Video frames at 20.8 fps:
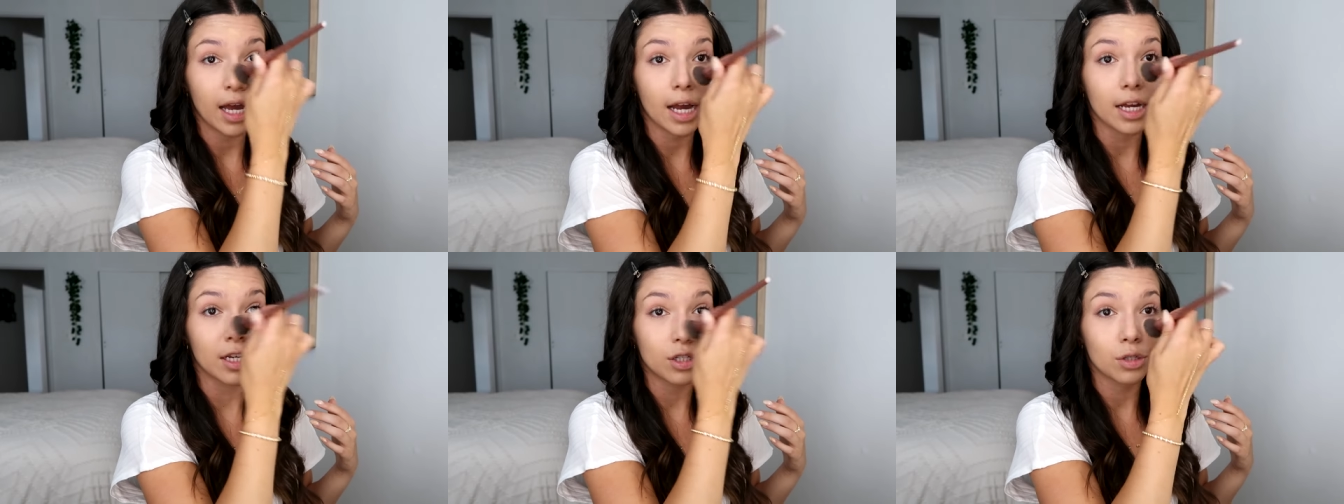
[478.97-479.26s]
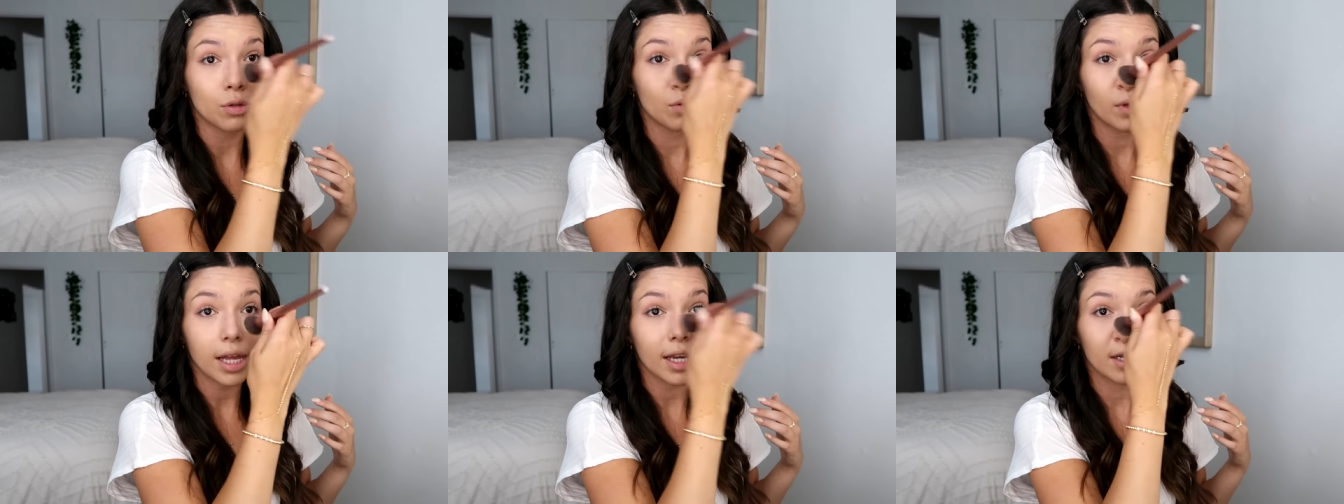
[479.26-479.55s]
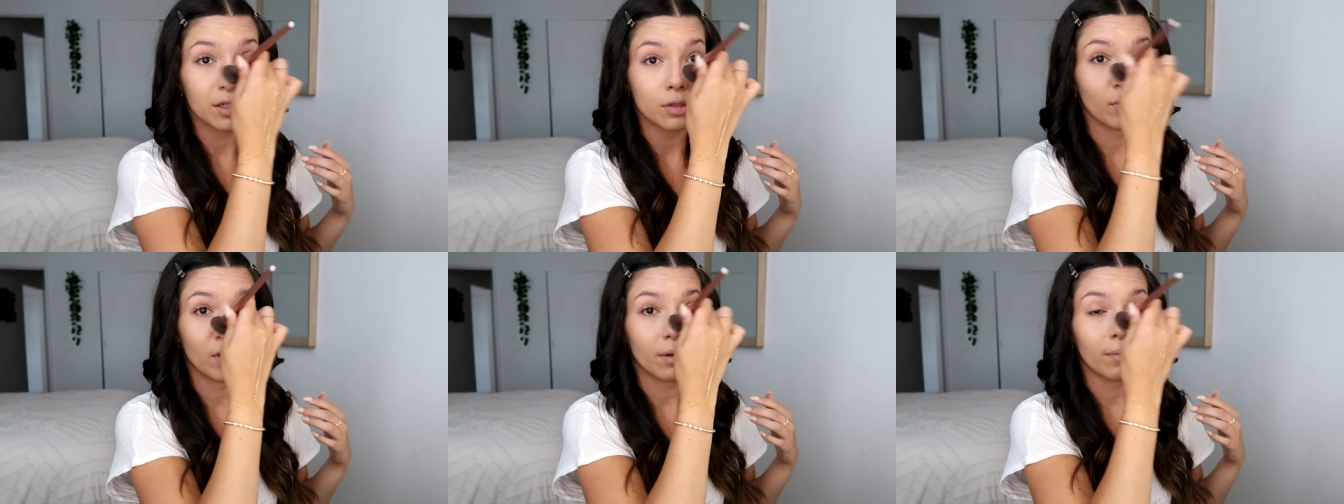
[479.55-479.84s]
I do
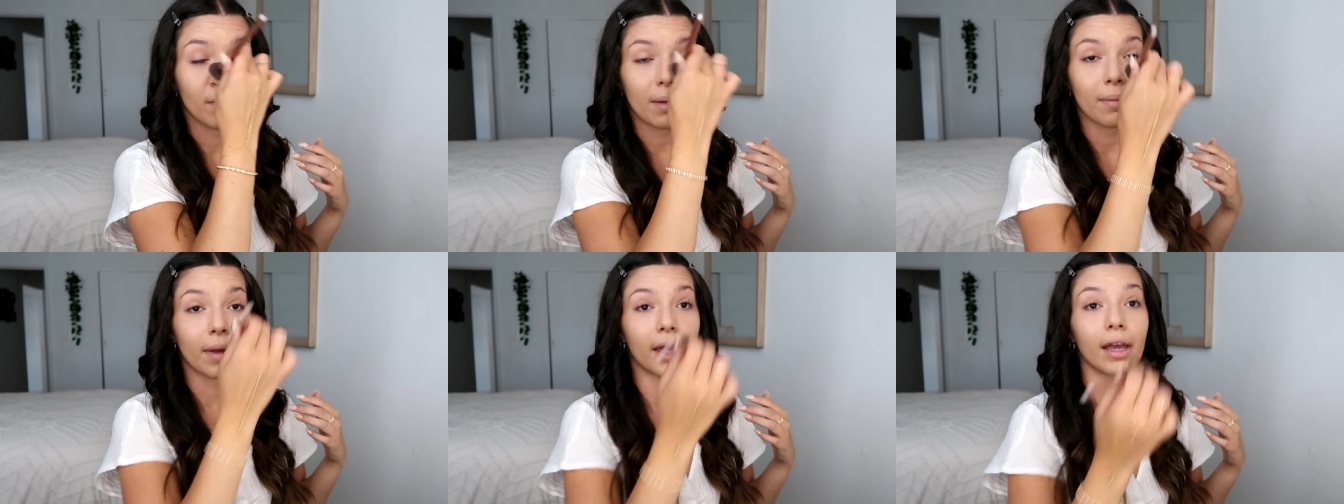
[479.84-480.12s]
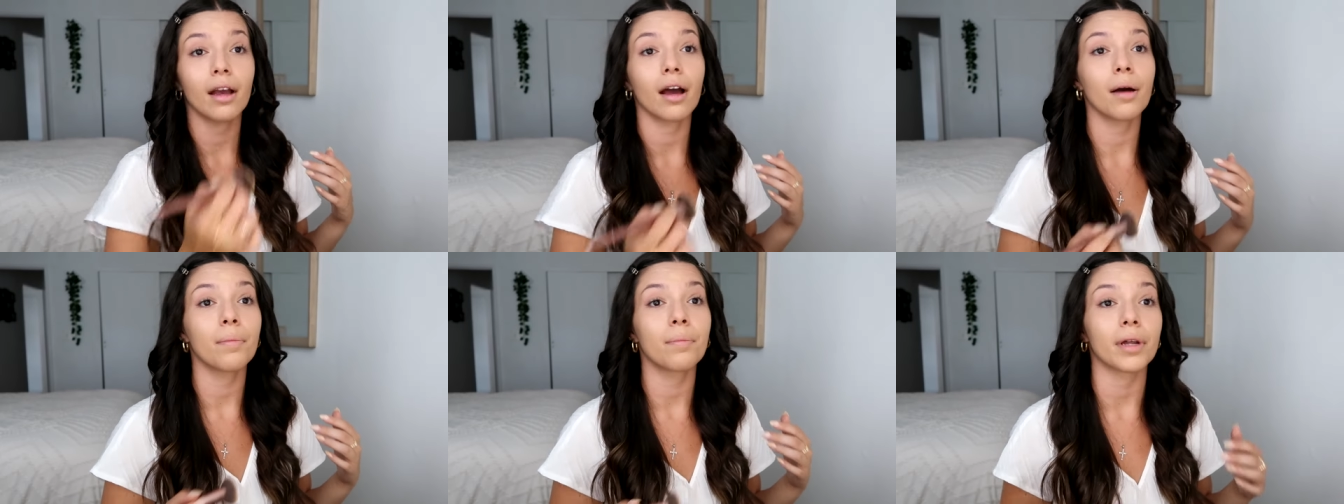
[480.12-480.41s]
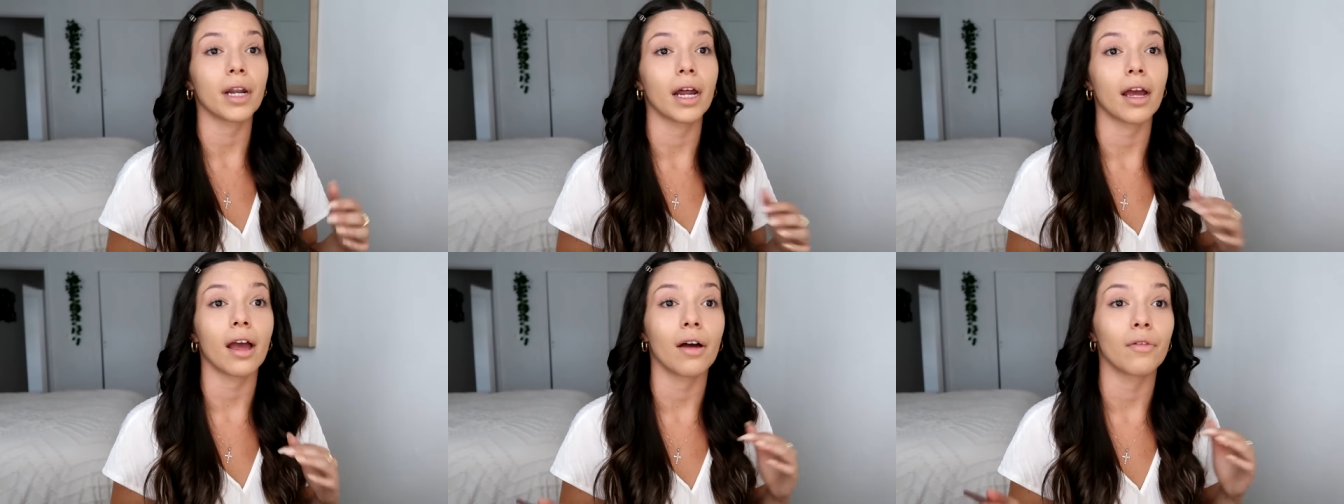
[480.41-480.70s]
like doing my makeup,
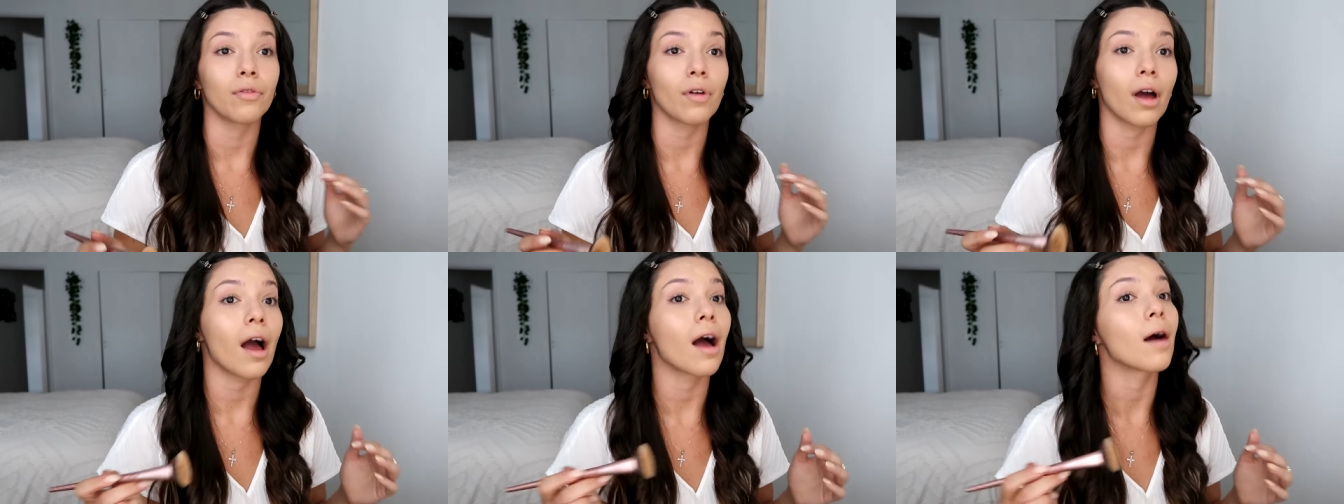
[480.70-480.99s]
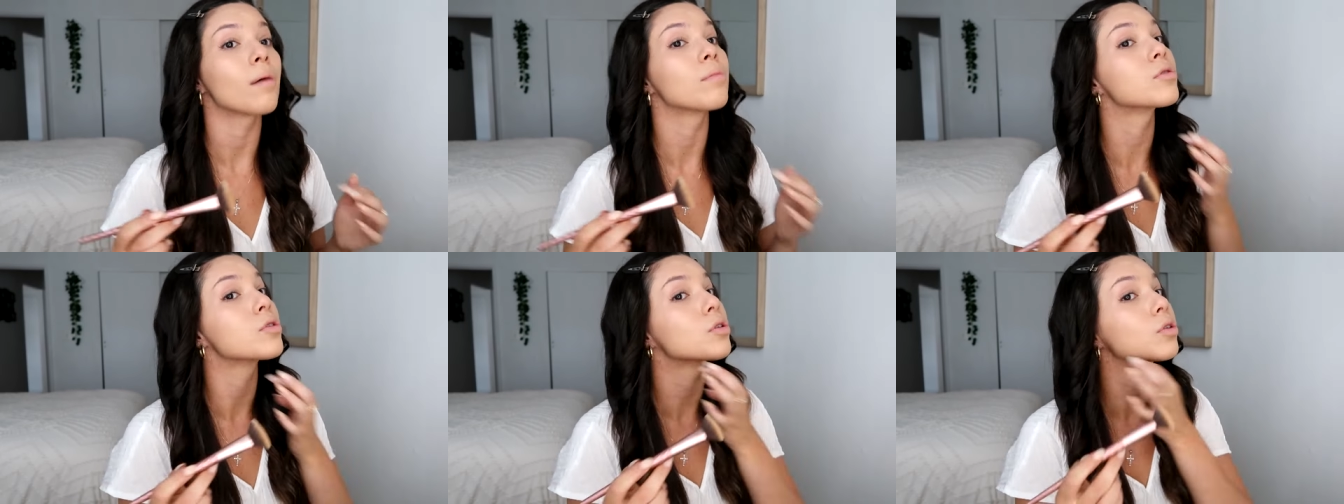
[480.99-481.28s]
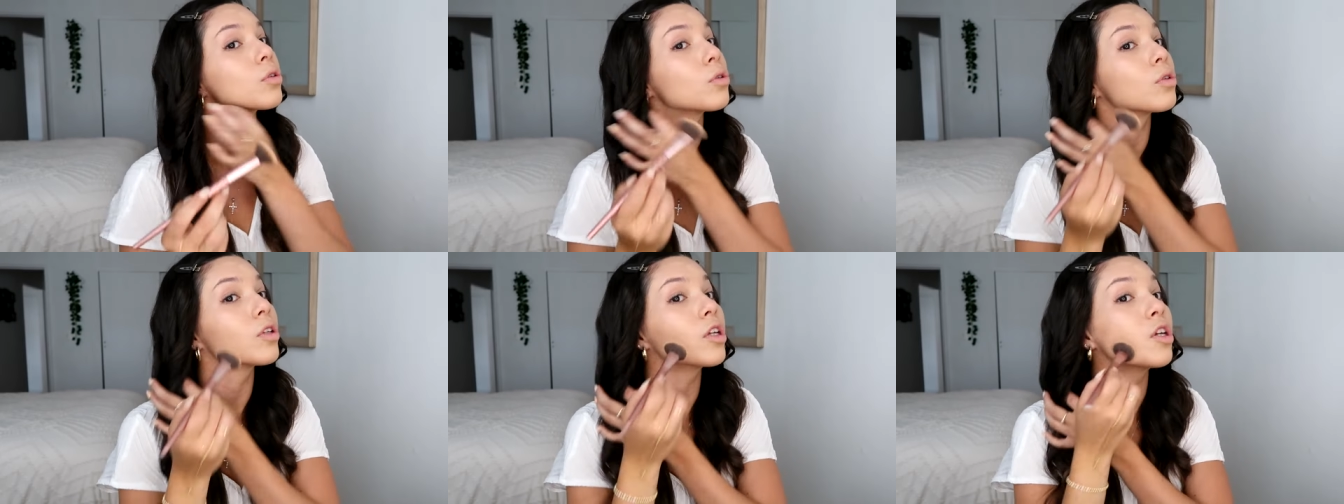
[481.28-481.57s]
but I have
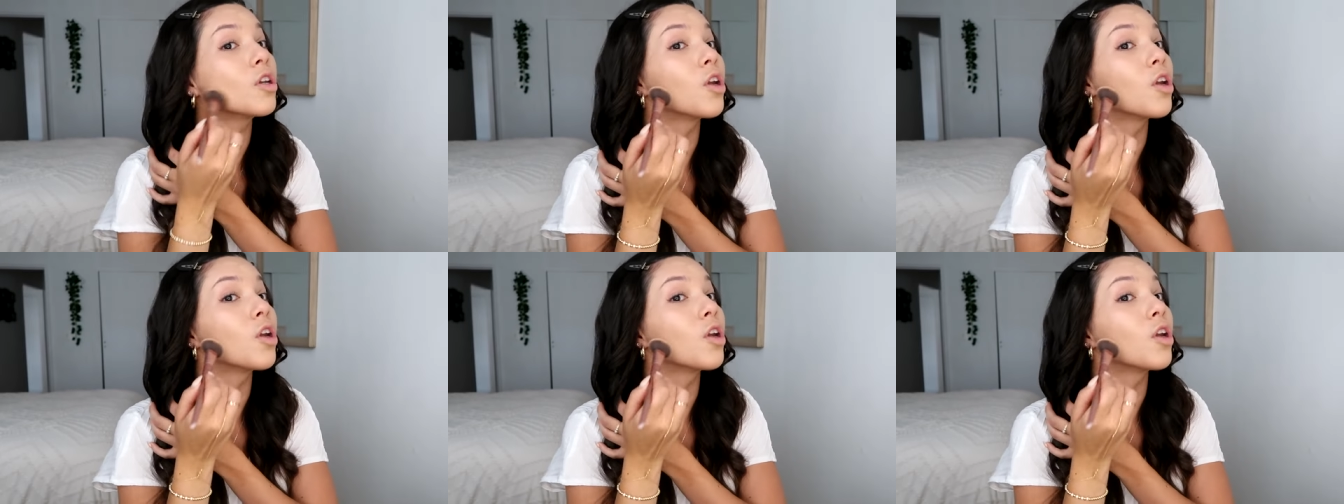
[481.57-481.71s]
absolutely